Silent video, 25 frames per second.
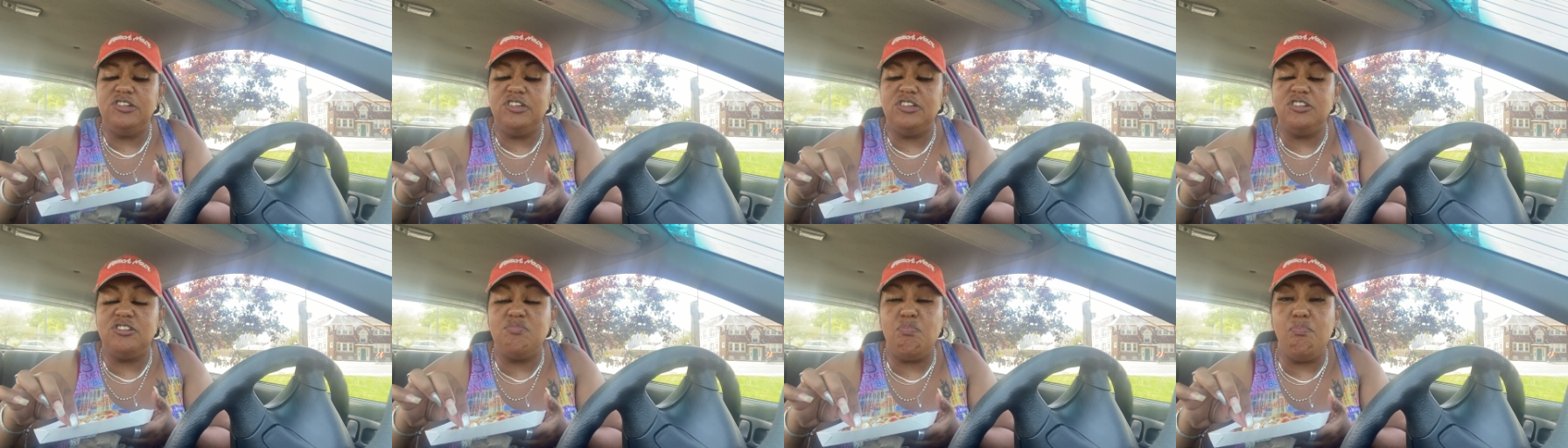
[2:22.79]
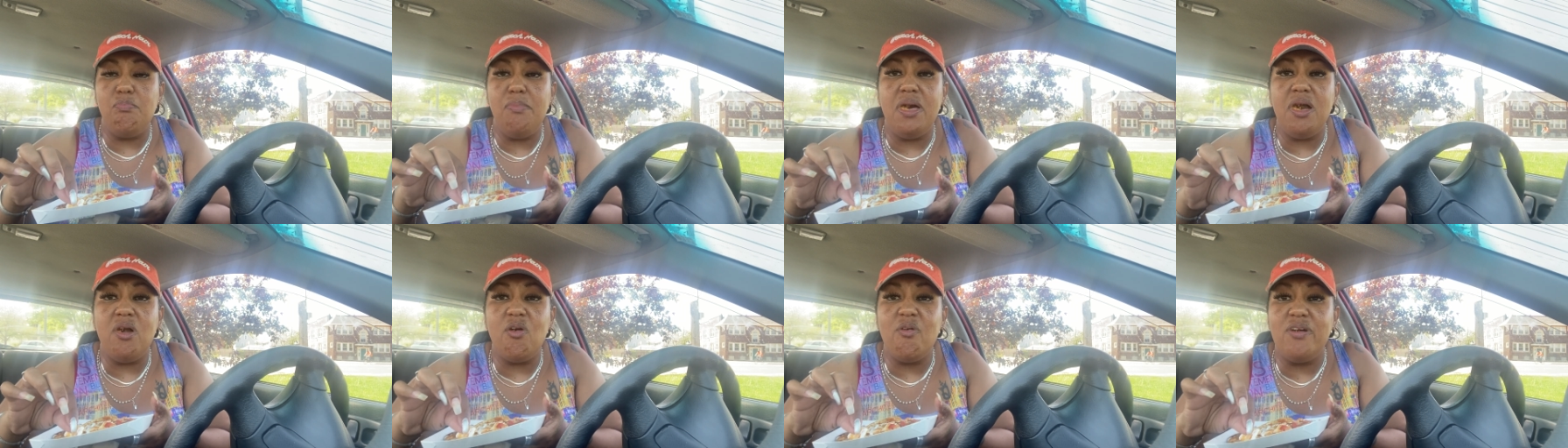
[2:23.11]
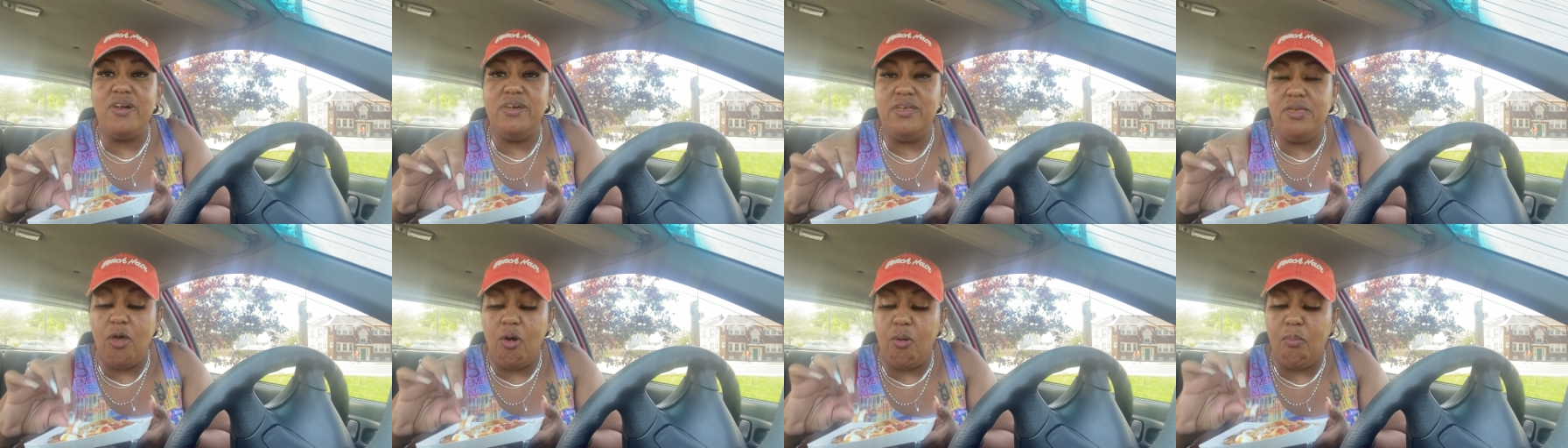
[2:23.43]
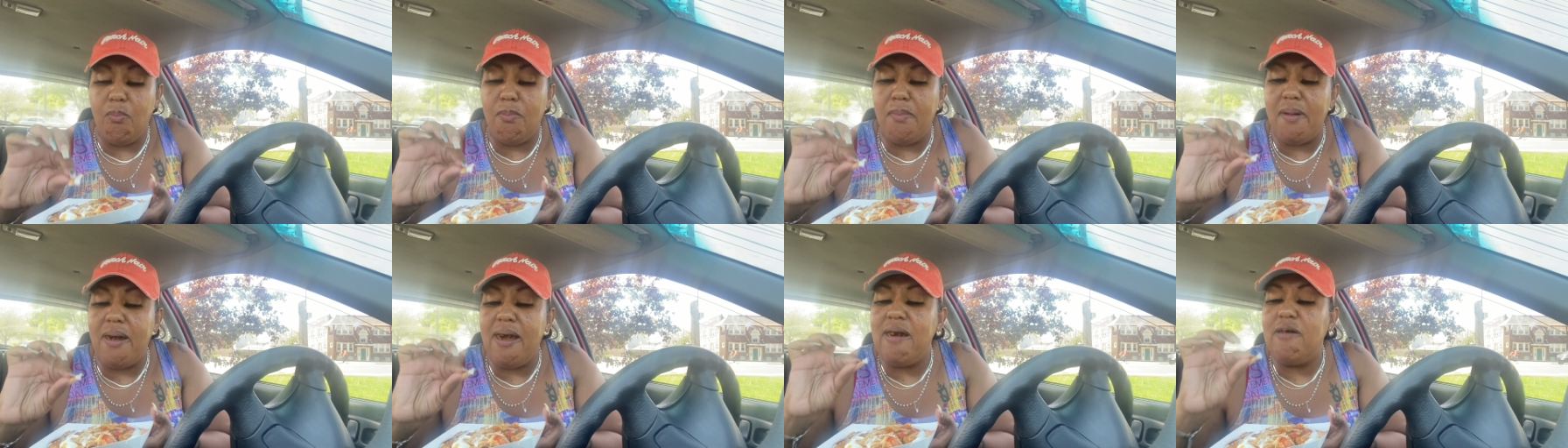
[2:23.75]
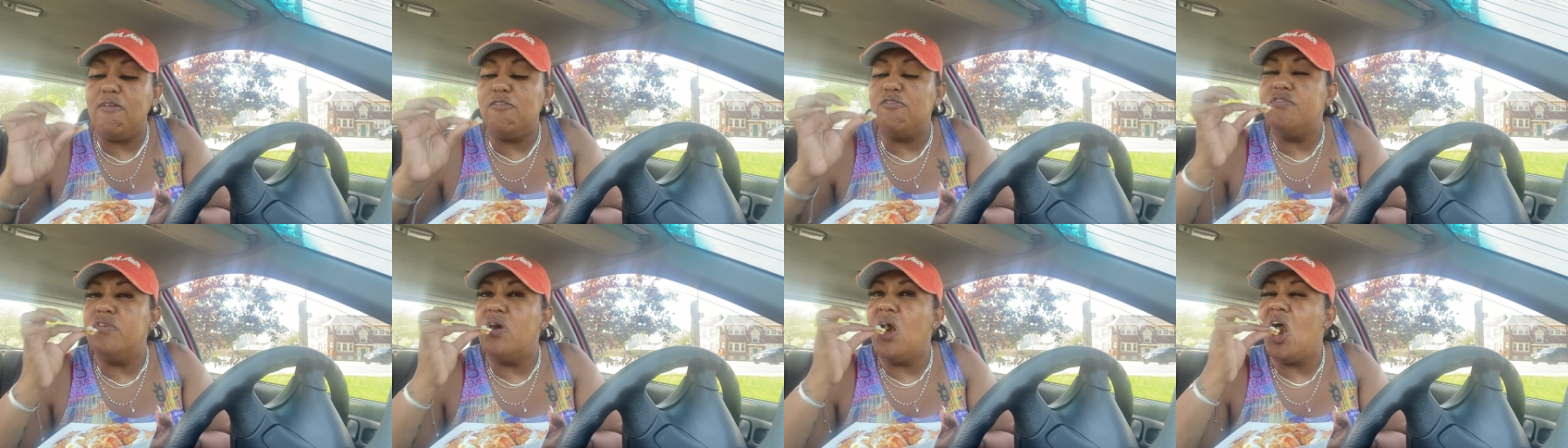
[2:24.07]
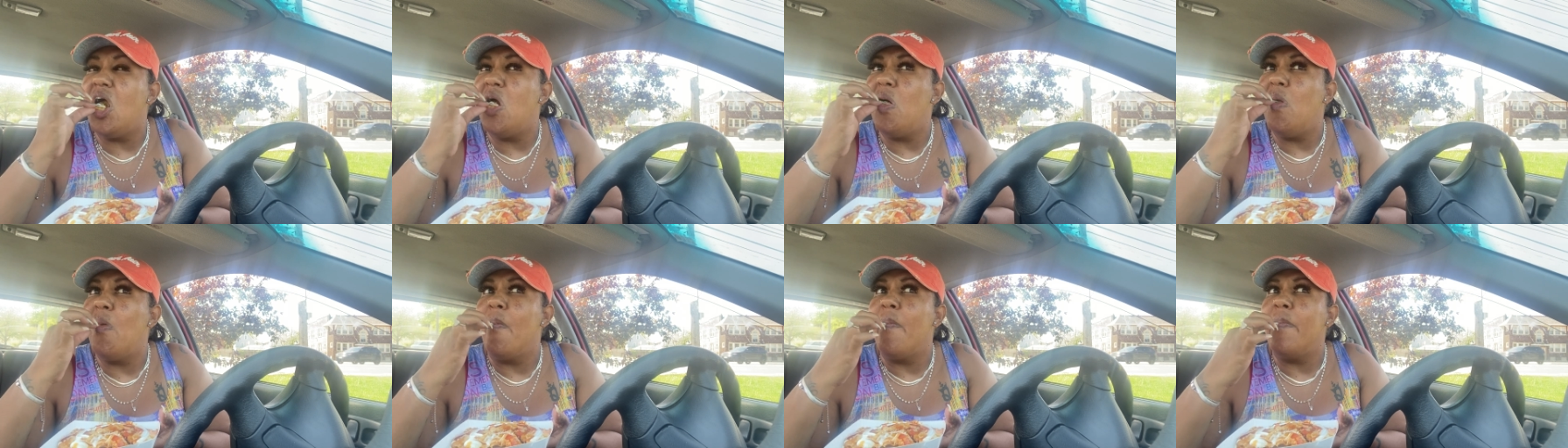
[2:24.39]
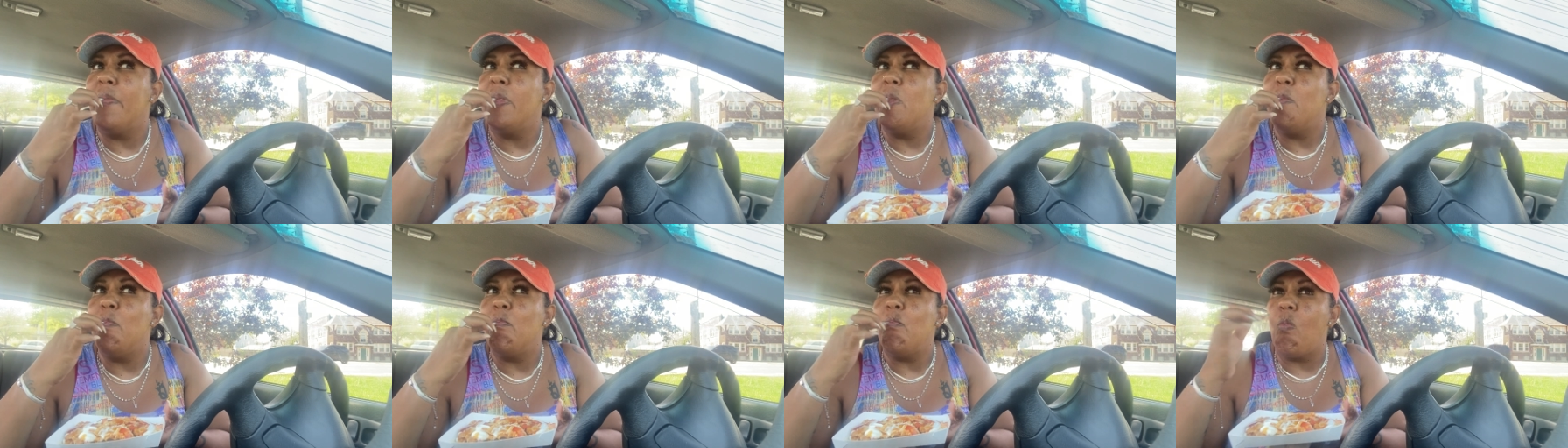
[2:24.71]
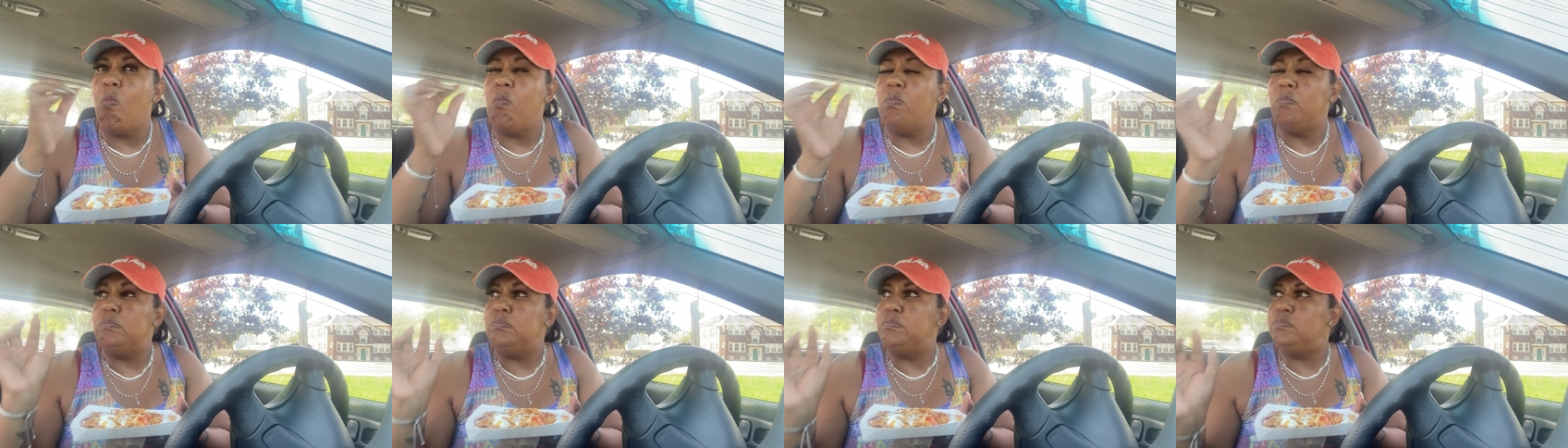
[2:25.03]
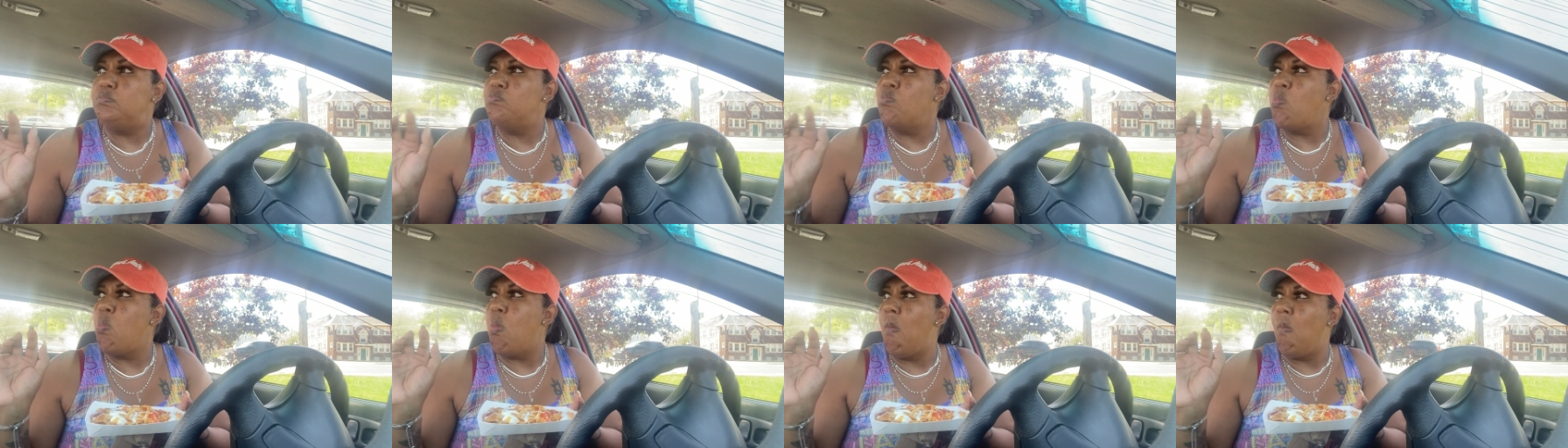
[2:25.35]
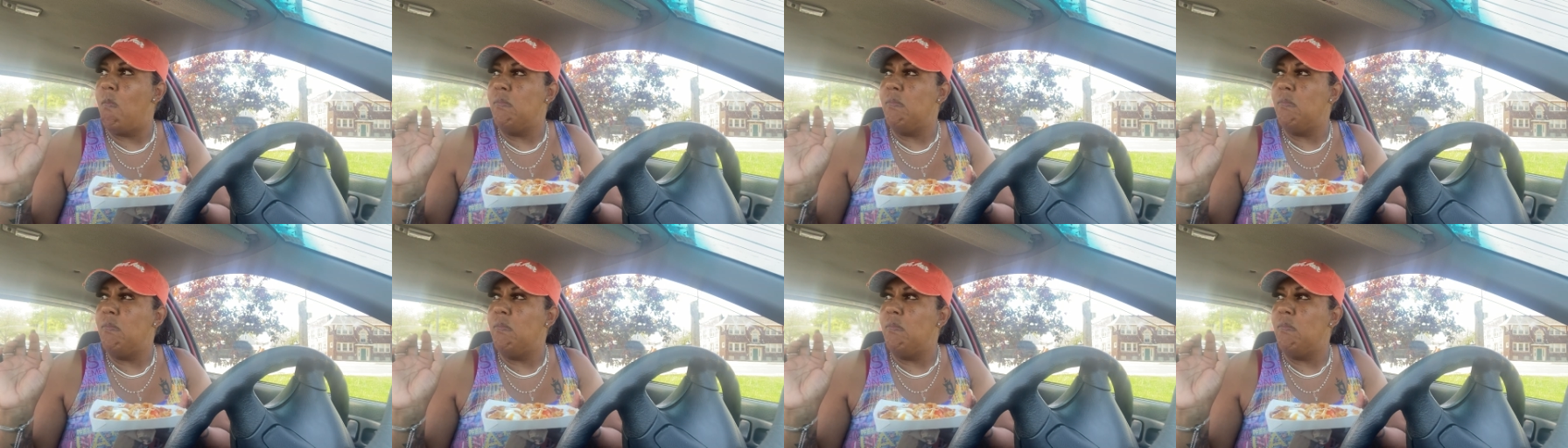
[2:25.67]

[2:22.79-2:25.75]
just melting your mouth. Mm.